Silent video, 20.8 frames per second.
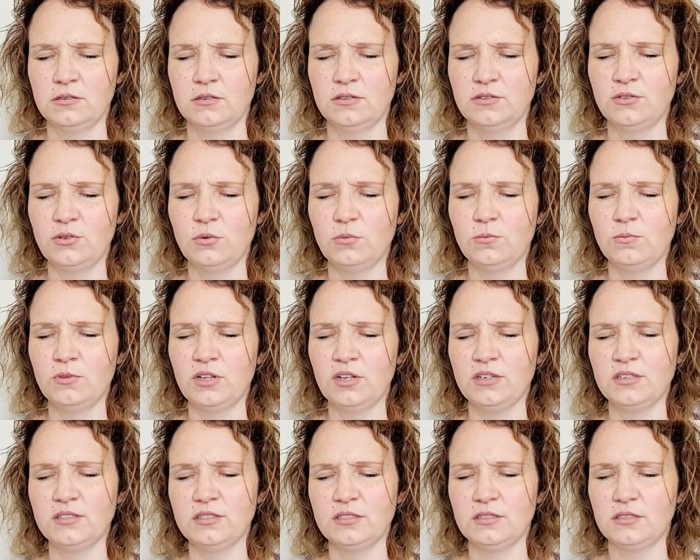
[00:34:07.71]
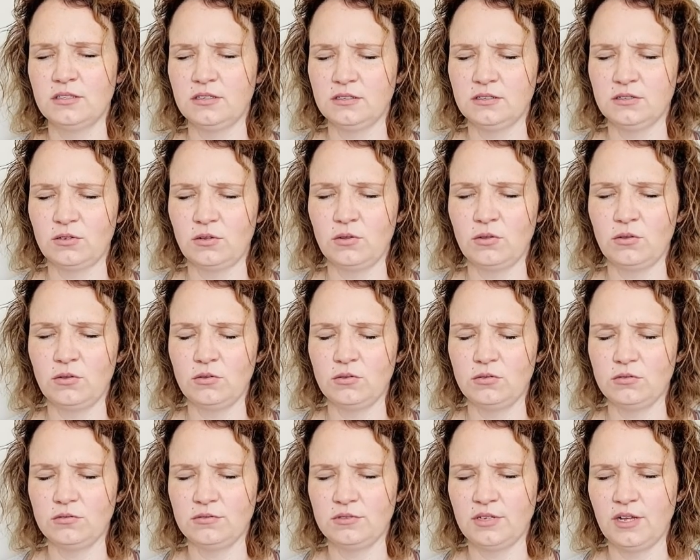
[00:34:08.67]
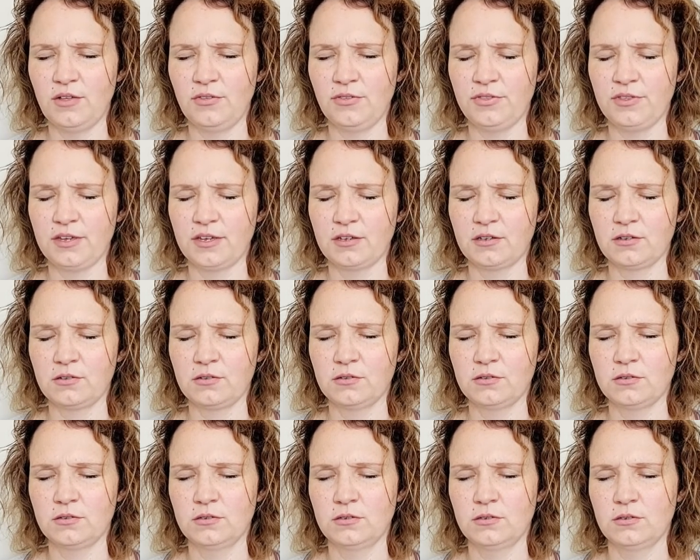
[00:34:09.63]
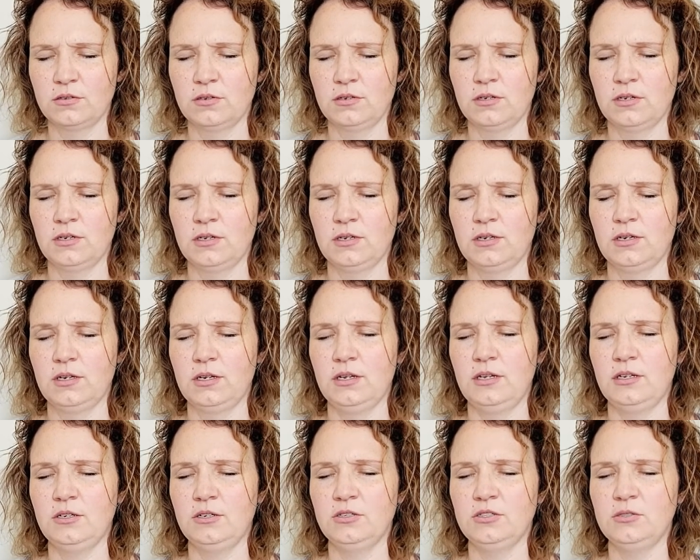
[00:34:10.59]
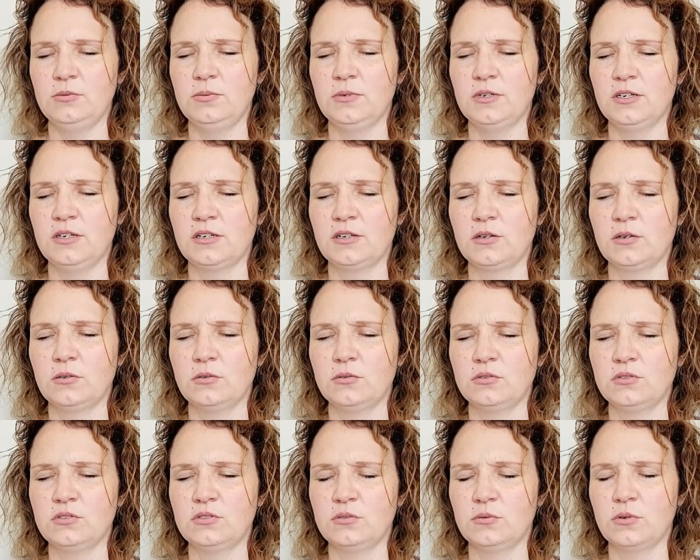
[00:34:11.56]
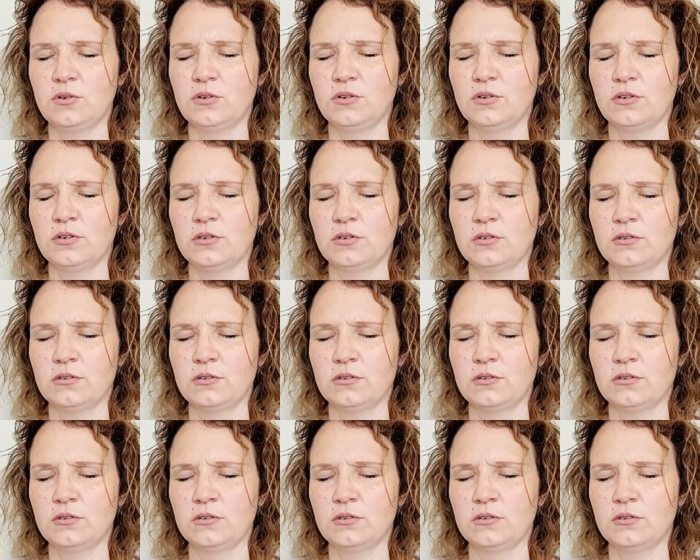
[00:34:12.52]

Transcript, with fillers: No blood in it at all, nothing and your spirit goes to her.